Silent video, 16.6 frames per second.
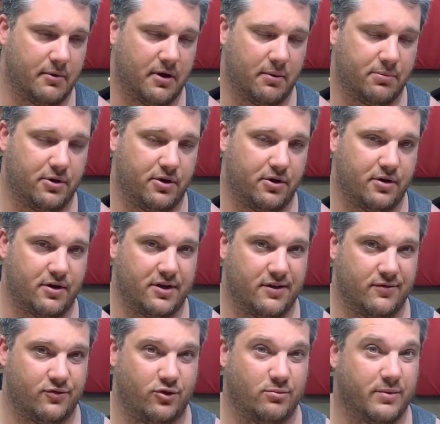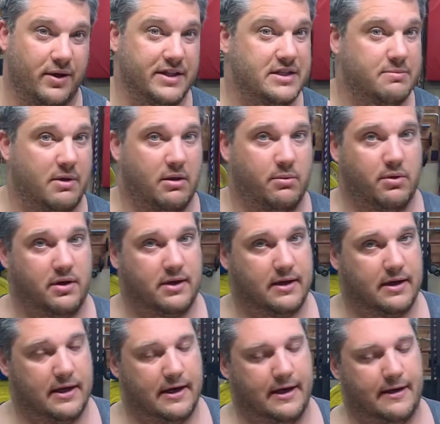up here in a few months, maybe.
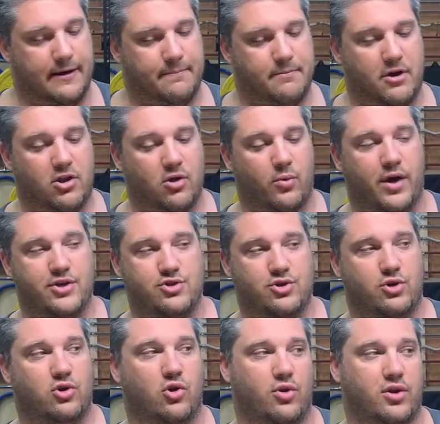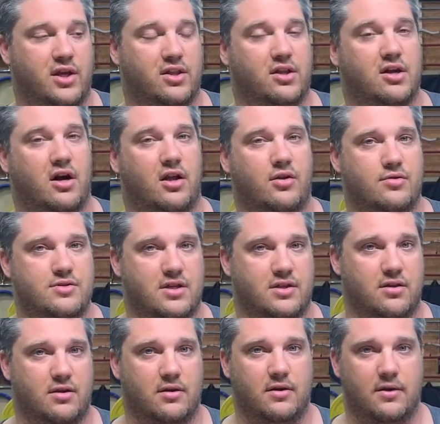Otherwise, you can only get the colors at
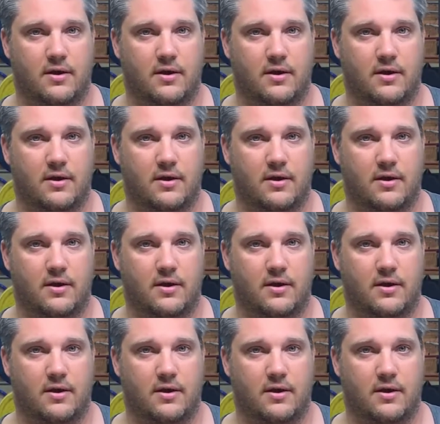the